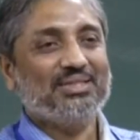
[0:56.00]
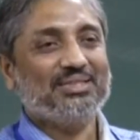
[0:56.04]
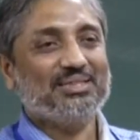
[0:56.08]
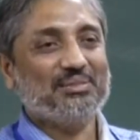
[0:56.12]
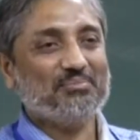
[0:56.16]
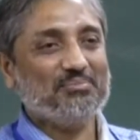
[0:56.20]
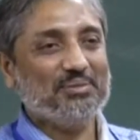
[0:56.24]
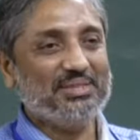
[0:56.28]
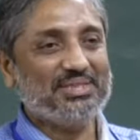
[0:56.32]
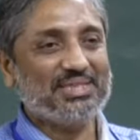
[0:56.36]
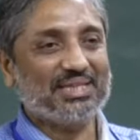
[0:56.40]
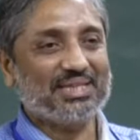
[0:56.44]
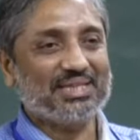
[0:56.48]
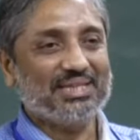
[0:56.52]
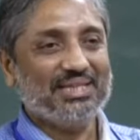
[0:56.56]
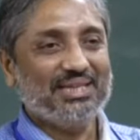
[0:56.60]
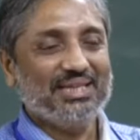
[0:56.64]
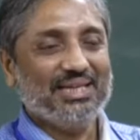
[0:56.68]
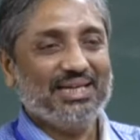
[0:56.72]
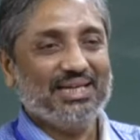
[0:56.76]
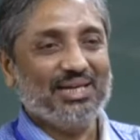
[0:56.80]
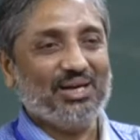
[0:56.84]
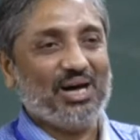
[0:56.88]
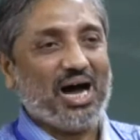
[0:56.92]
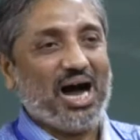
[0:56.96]
the meter.
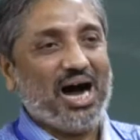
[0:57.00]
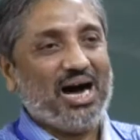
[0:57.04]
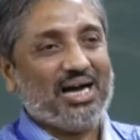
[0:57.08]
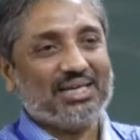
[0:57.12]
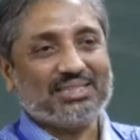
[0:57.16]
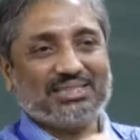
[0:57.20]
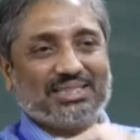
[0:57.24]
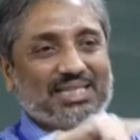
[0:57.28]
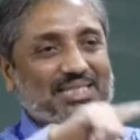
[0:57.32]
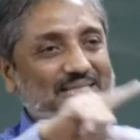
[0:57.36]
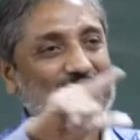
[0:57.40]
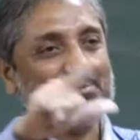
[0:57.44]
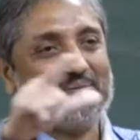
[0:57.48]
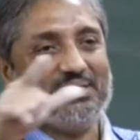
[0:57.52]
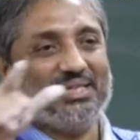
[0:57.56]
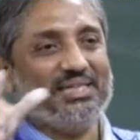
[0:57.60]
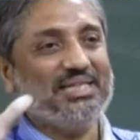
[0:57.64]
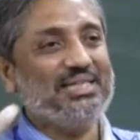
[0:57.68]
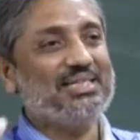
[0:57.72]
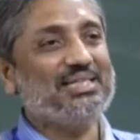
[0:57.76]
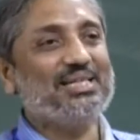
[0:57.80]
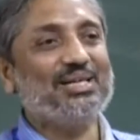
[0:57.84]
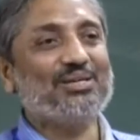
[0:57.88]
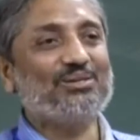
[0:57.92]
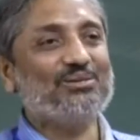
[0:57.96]
Now, Earth has a
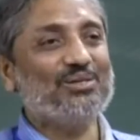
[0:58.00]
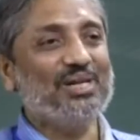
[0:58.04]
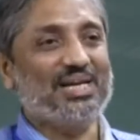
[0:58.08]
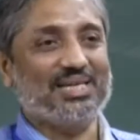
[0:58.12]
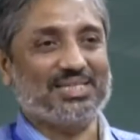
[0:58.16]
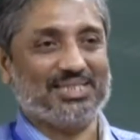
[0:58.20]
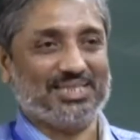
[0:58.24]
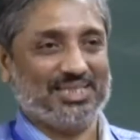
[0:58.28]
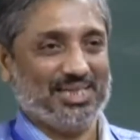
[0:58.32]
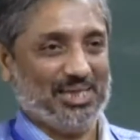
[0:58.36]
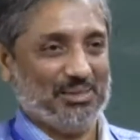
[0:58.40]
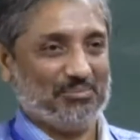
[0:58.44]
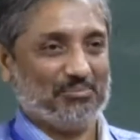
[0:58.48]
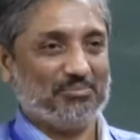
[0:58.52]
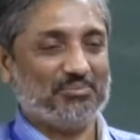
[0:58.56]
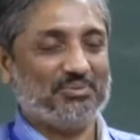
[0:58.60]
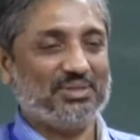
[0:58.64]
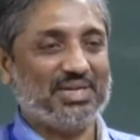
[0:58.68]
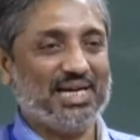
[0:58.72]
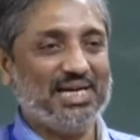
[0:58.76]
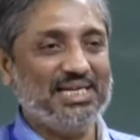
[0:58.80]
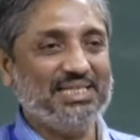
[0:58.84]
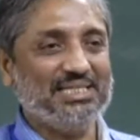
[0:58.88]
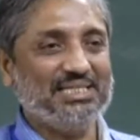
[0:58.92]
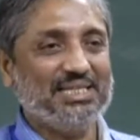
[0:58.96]
very irregular shape,
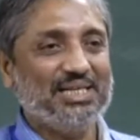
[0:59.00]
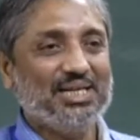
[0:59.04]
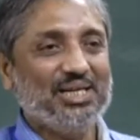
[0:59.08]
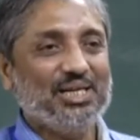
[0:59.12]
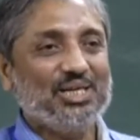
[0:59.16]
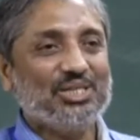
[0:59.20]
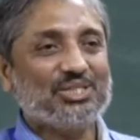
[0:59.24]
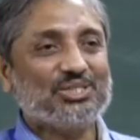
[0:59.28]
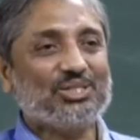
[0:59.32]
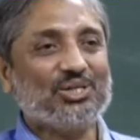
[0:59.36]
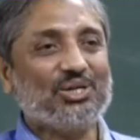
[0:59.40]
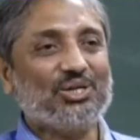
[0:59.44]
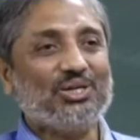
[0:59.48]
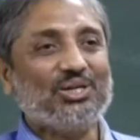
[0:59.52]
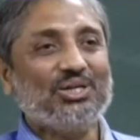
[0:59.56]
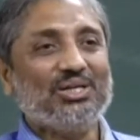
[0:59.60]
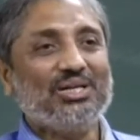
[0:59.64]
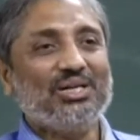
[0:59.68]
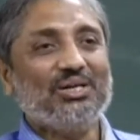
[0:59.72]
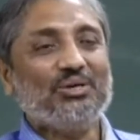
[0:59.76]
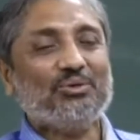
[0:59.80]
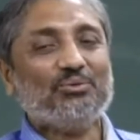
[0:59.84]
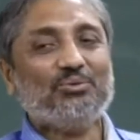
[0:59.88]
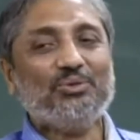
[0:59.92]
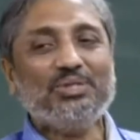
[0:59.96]
right? So
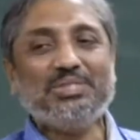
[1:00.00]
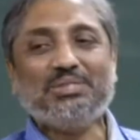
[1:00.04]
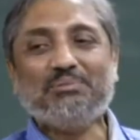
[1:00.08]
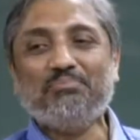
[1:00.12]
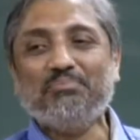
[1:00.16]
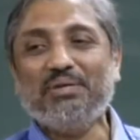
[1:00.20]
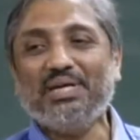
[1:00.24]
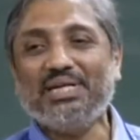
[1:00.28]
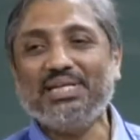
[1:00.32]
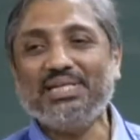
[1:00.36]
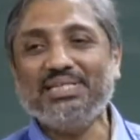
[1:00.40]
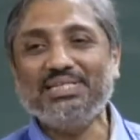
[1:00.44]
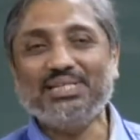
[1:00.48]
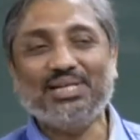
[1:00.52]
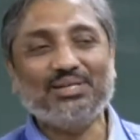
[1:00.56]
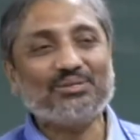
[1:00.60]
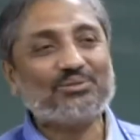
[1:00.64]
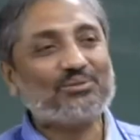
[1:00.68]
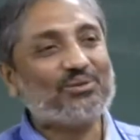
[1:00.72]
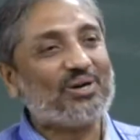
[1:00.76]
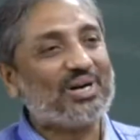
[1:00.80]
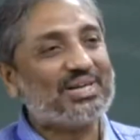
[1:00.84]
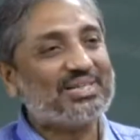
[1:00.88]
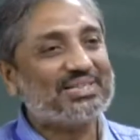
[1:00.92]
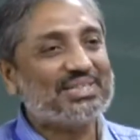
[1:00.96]
which meridian
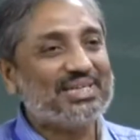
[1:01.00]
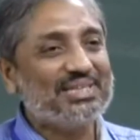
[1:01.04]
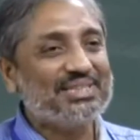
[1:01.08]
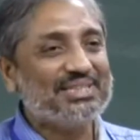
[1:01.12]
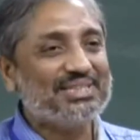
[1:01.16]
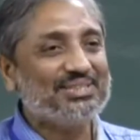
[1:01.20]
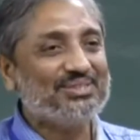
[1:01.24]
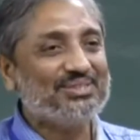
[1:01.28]
quadrant